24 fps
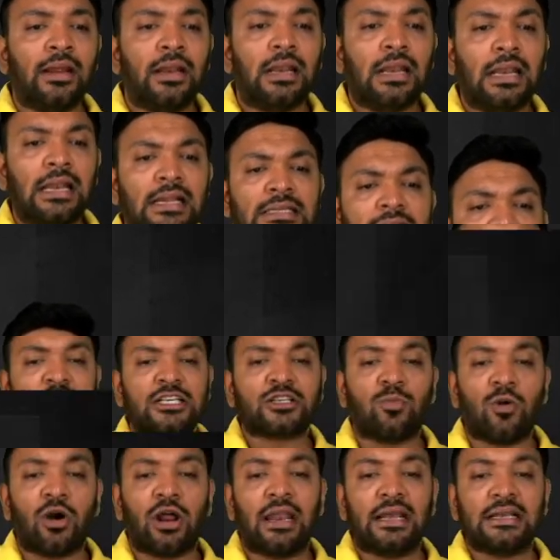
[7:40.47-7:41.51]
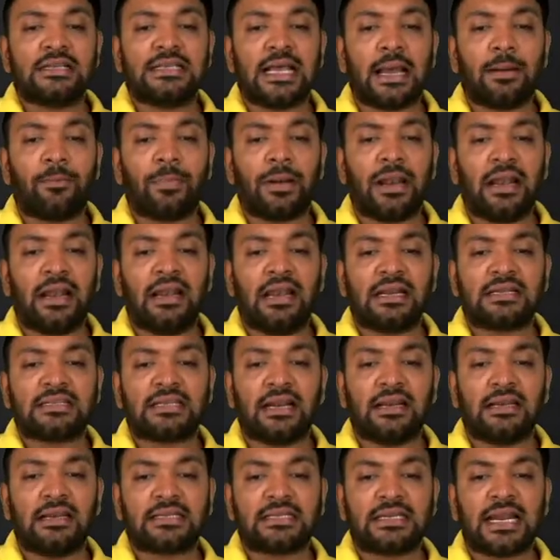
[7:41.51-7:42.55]
Let's take a small example and let's
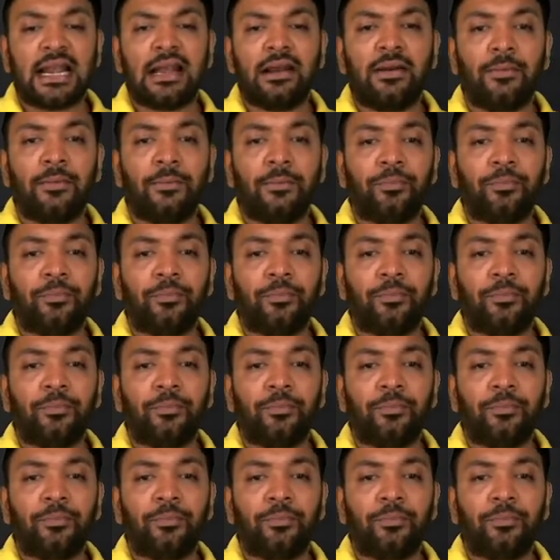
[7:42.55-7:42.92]
understand.